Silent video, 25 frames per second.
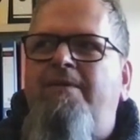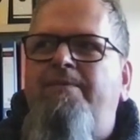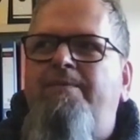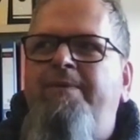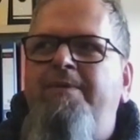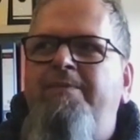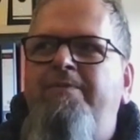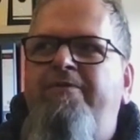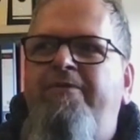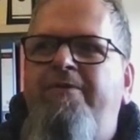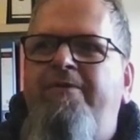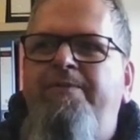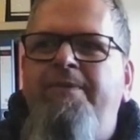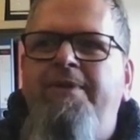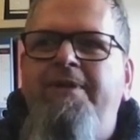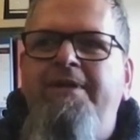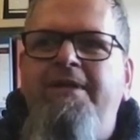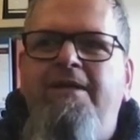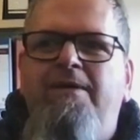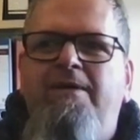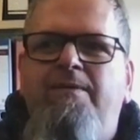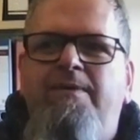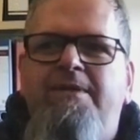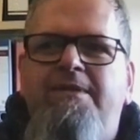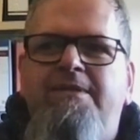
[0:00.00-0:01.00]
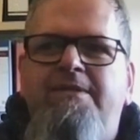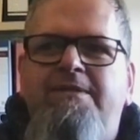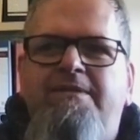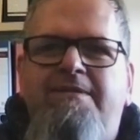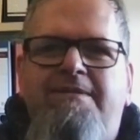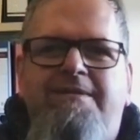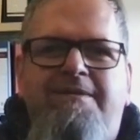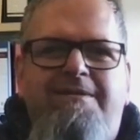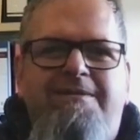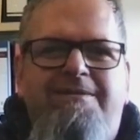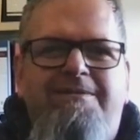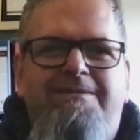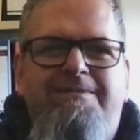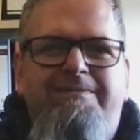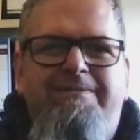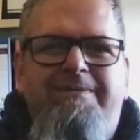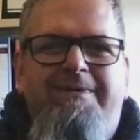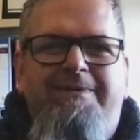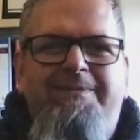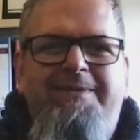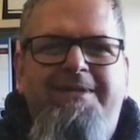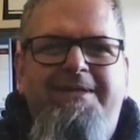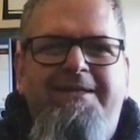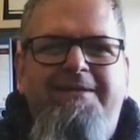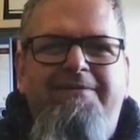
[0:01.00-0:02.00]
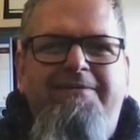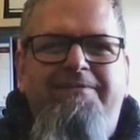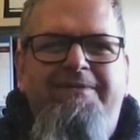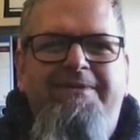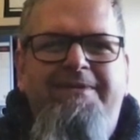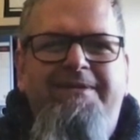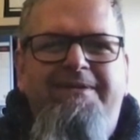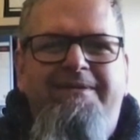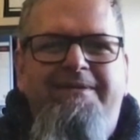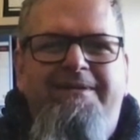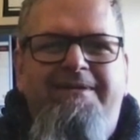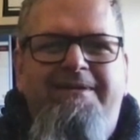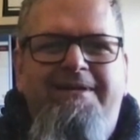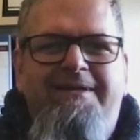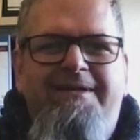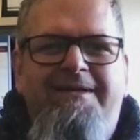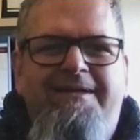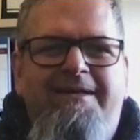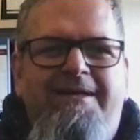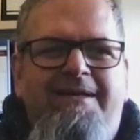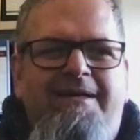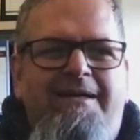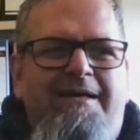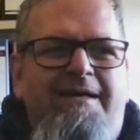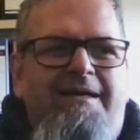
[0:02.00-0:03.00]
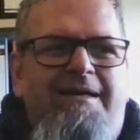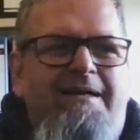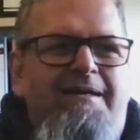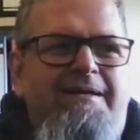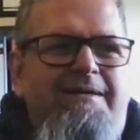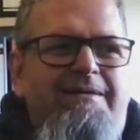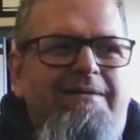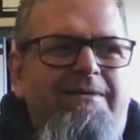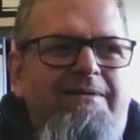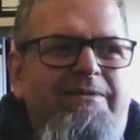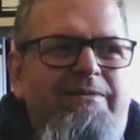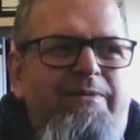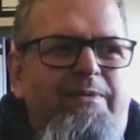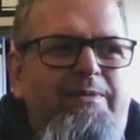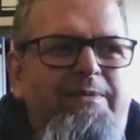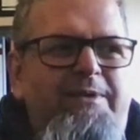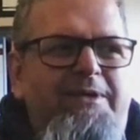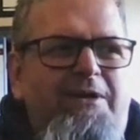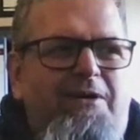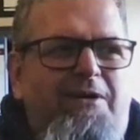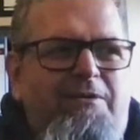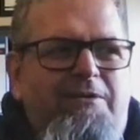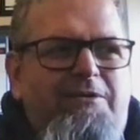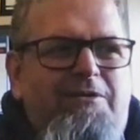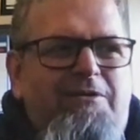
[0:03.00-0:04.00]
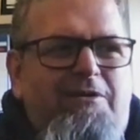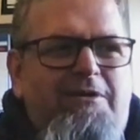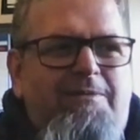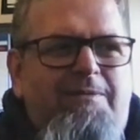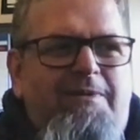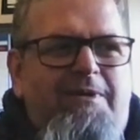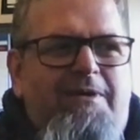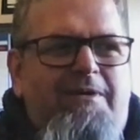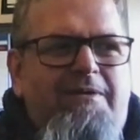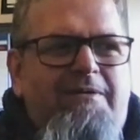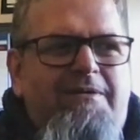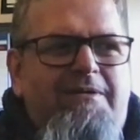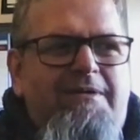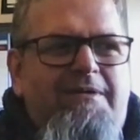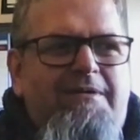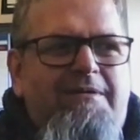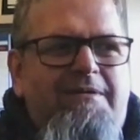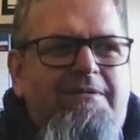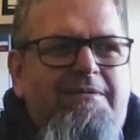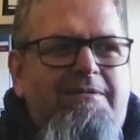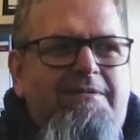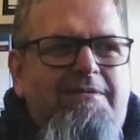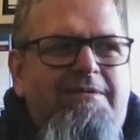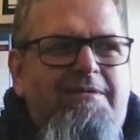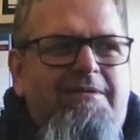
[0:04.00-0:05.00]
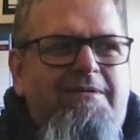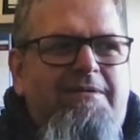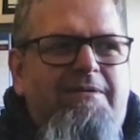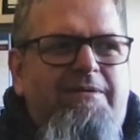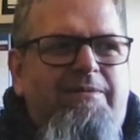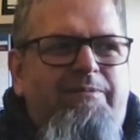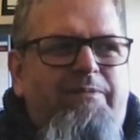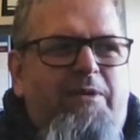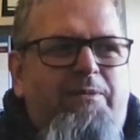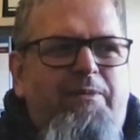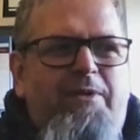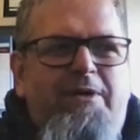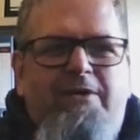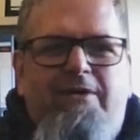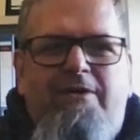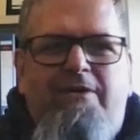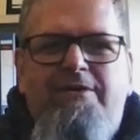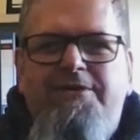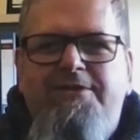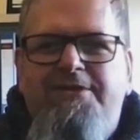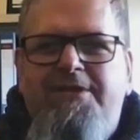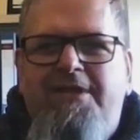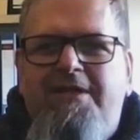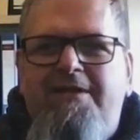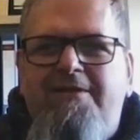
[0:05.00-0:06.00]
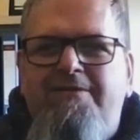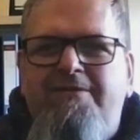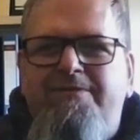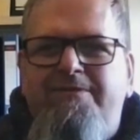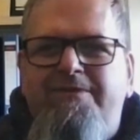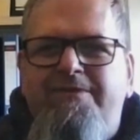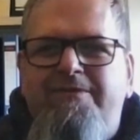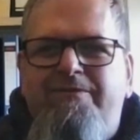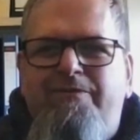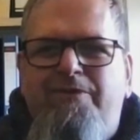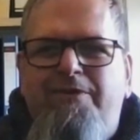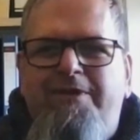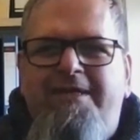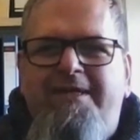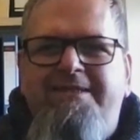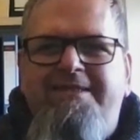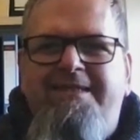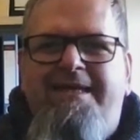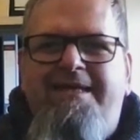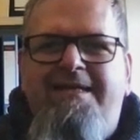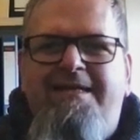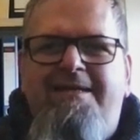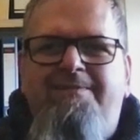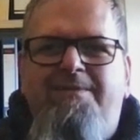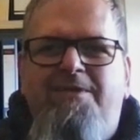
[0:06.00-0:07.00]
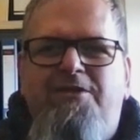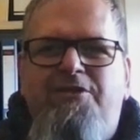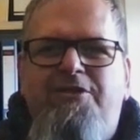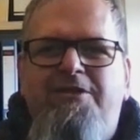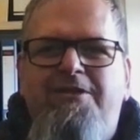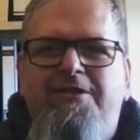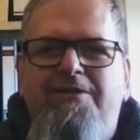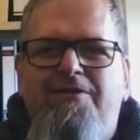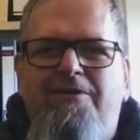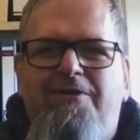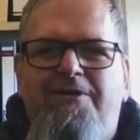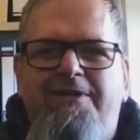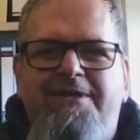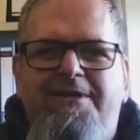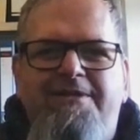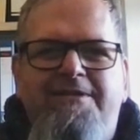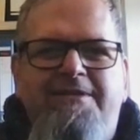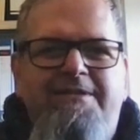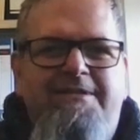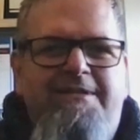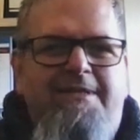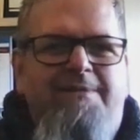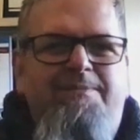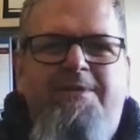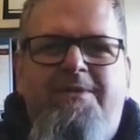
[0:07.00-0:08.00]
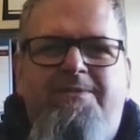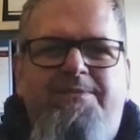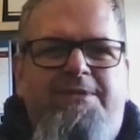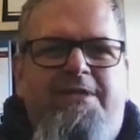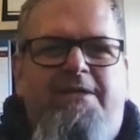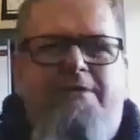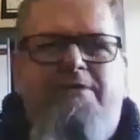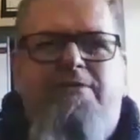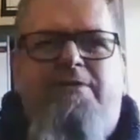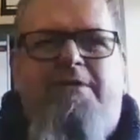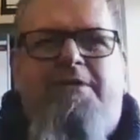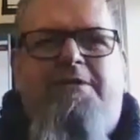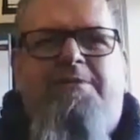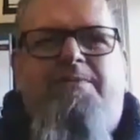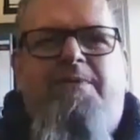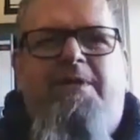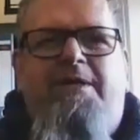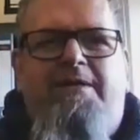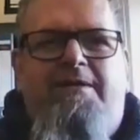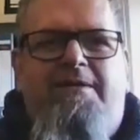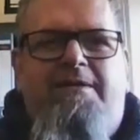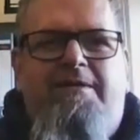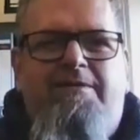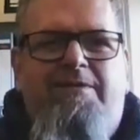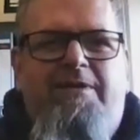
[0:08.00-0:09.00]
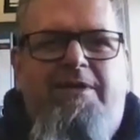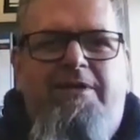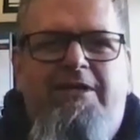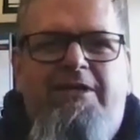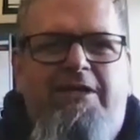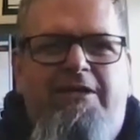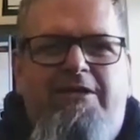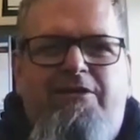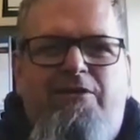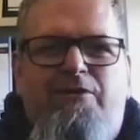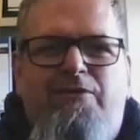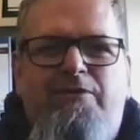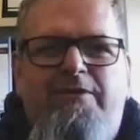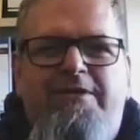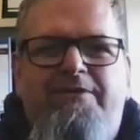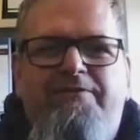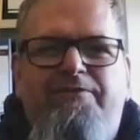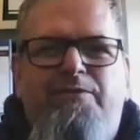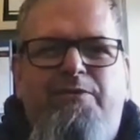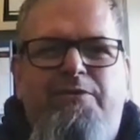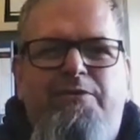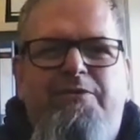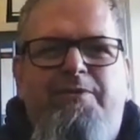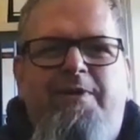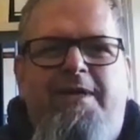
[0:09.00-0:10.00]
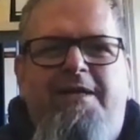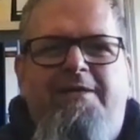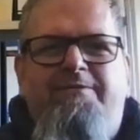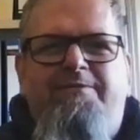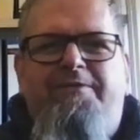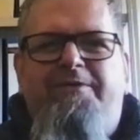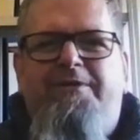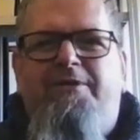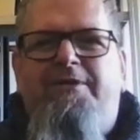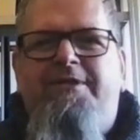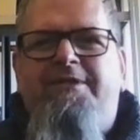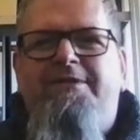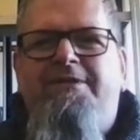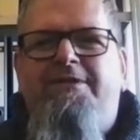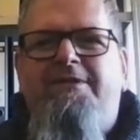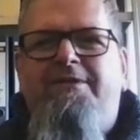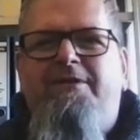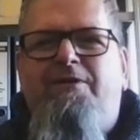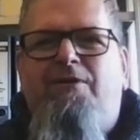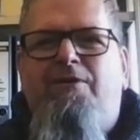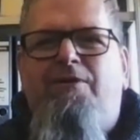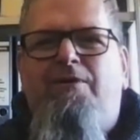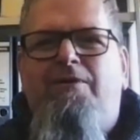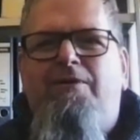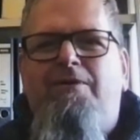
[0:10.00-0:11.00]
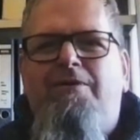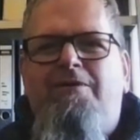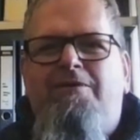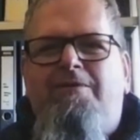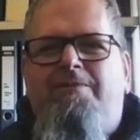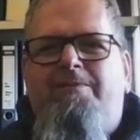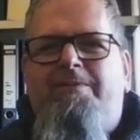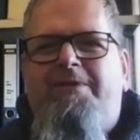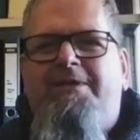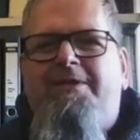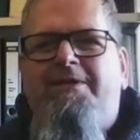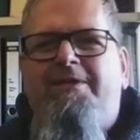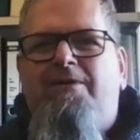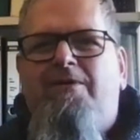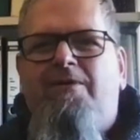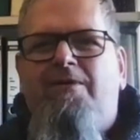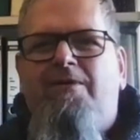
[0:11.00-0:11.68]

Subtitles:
people familiar with. I mean, even when we now talk about it among ourselves, what exactly machine learning is, it's sometimes hard to explain. I don't even would grasp or understand completely